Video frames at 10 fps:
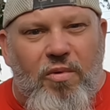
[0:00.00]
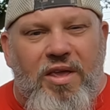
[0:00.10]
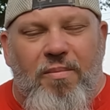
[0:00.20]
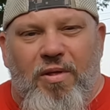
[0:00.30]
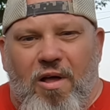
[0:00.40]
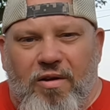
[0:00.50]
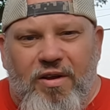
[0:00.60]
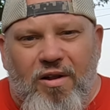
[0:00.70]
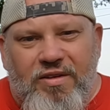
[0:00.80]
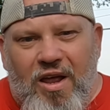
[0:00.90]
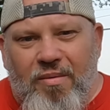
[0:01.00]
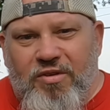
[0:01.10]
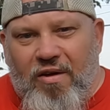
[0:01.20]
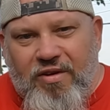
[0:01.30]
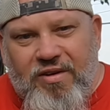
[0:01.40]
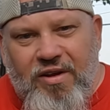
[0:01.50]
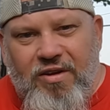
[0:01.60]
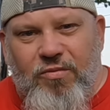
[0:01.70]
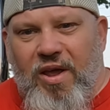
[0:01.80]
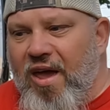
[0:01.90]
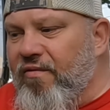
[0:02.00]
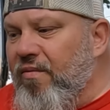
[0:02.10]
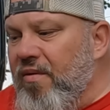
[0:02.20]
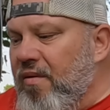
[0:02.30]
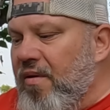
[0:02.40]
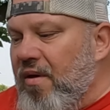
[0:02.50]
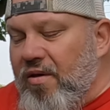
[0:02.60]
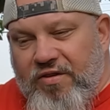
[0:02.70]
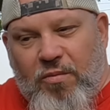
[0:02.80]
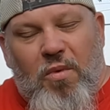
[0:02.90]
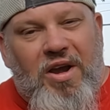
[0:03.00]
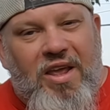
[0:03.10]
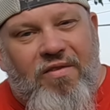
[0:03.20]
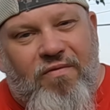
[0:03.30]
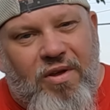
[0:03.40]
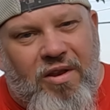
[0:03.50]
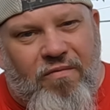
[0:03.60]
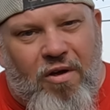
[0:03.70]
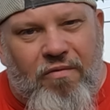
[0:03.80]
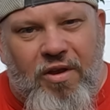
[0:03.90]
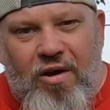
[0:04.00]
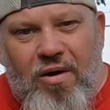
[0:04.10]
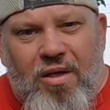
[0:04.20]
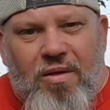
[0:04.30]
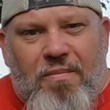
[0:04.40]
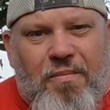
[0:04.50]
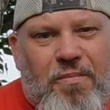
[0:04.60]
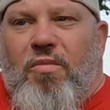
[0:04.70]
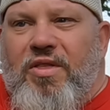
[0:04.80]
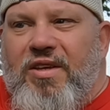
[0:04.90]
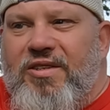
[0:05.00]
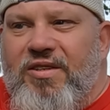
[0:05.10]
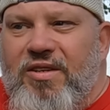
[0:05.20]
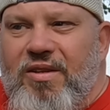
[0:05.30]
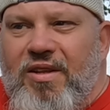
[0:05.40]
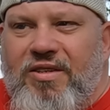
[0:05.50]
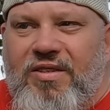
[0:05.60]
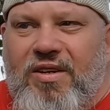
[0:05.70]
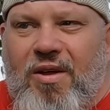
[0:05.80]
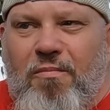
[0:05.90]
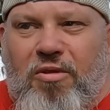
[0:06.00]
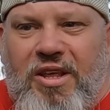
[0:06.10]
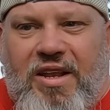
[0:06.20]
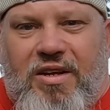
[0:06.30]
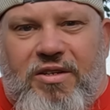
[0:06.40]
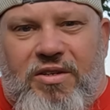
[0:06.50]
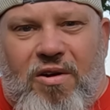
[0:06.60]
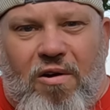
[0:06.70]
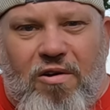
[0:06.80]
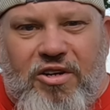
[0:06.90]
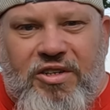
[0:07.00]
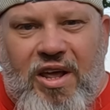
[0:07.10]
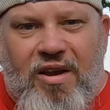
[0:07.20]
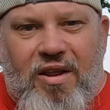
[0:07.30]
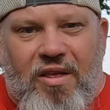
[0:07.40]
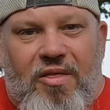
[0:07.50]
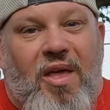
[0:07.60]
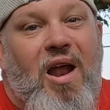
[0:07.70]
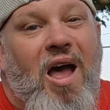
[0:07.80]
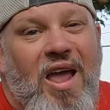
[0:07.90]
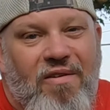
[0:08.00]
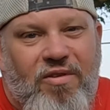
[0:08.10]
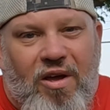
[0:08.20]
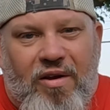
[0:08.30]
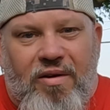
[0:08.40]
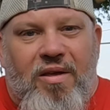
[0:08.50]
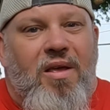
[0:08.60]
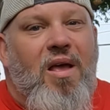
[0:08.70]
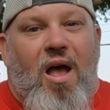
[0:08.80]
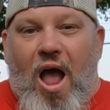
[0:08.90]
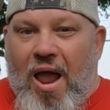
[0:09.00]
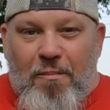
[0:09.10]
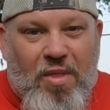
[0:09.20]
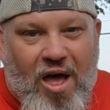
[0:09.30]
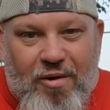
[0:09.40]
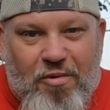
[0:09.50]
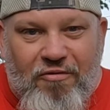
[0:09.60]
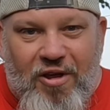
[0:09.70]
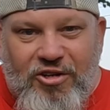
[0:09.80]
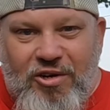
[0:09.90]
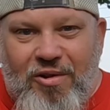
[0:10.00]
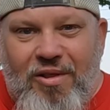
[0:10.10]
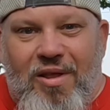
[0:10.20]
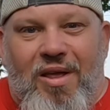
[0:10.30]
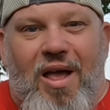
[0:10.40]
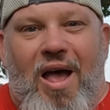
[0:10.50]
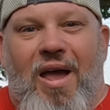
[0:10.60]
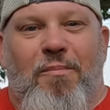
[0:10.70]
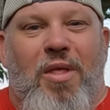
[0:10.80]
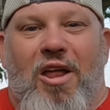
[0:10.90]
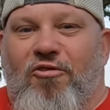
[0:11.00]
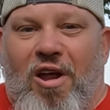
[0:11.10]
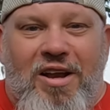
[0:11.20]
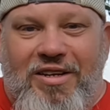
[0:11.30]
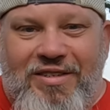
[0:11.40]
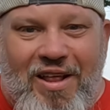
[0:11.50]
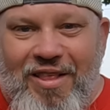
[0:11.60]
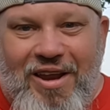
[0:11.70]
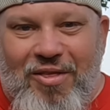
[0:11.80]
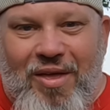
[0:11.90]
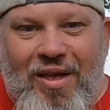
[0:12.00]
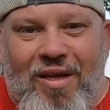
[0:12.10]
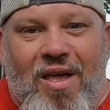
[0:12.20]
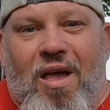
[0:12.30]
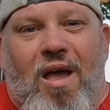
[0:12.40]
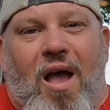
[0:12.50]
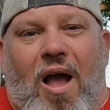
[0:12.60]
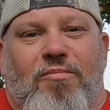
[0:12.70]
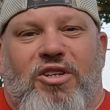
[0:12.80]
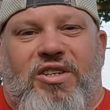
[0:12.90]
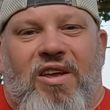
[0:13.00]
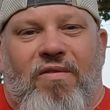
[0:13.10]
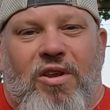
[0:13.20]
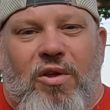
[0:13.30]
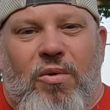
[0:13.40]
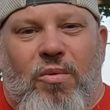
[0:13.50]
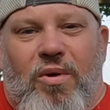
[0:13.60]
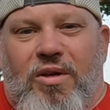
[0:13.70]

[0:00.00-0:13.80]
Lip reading: We keep it locked at all times, obviously, because we have some money involved there. But this is a complete starter set that I have done. I am not a professional. I'm not trying to sell anything. I'm just giving you